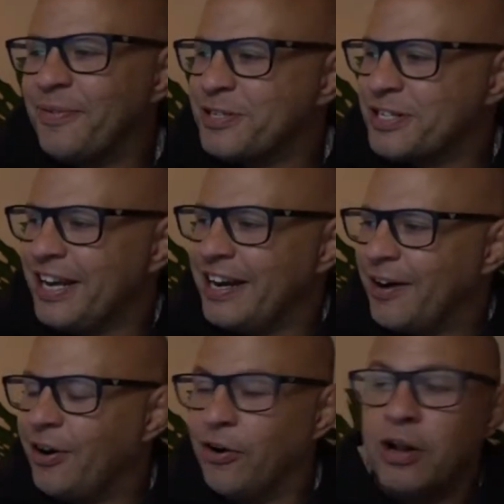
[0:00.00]
Watch the
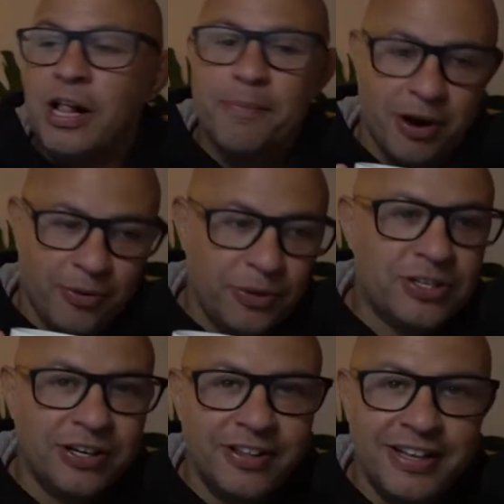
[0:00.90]
NRL. But I will
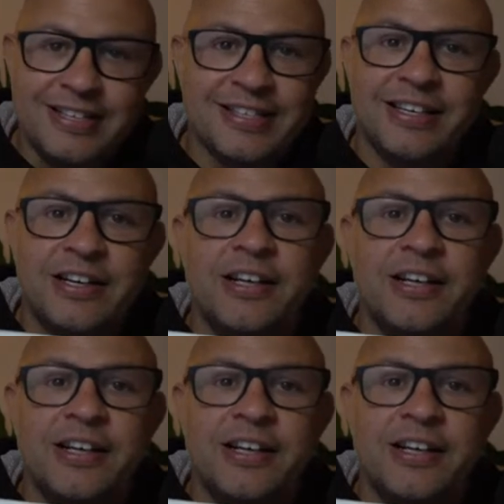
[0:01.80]
tell you this.